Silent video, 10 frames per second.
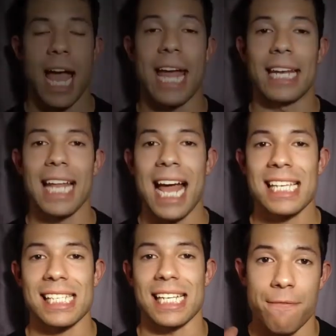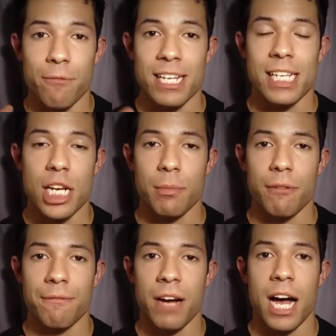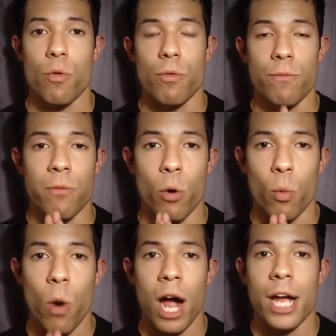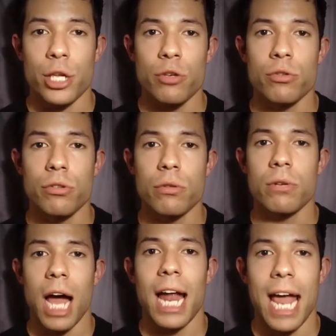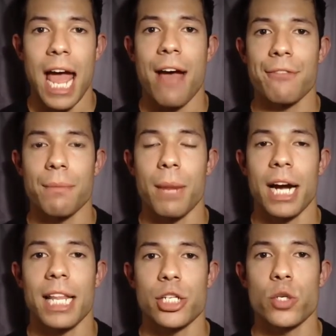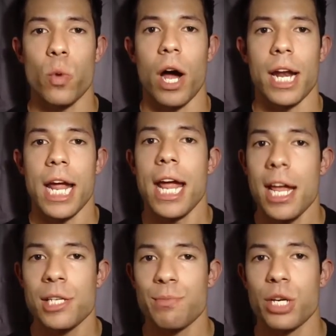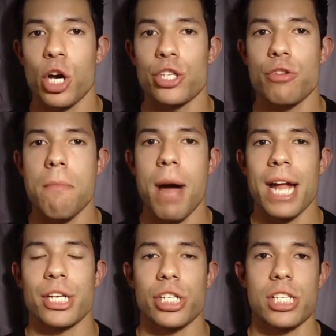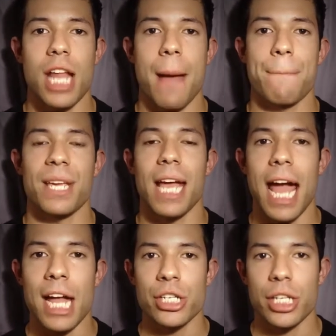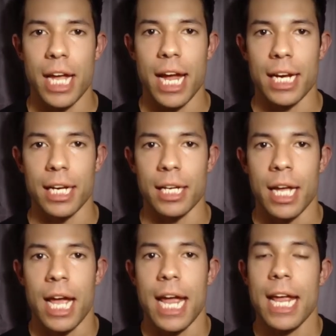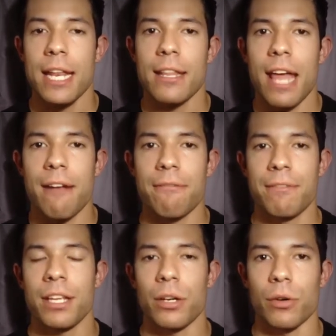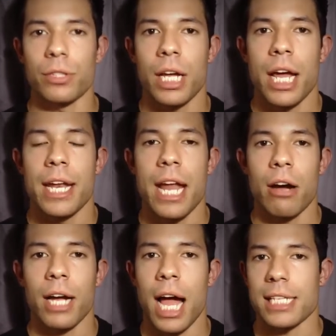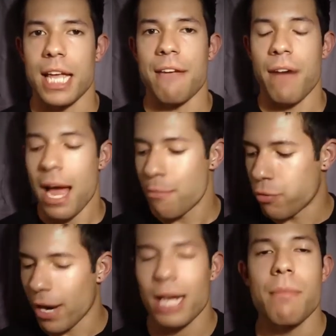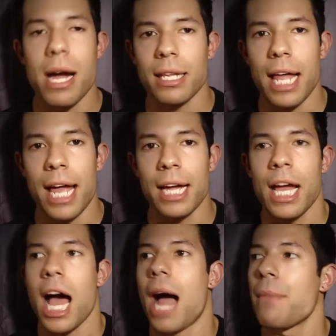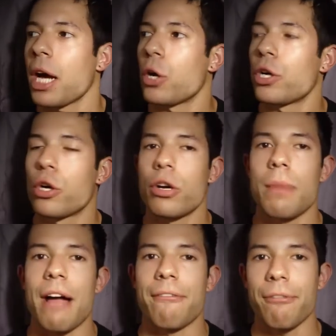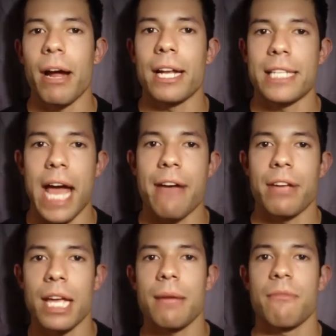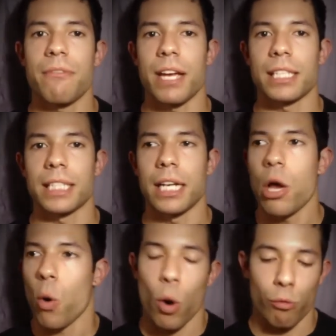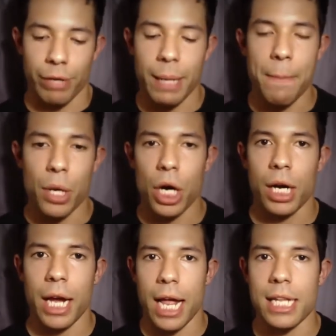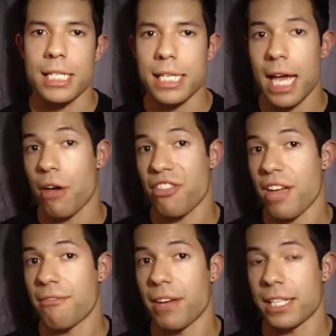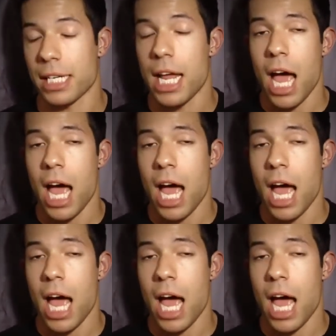And lastly, reason number 5 for why you do not have the body that you want is because you might just not be educated in that field. Now guys, if I break my leg, I'm not going to go to my friend to have him fix it or read a book and see how they fix it.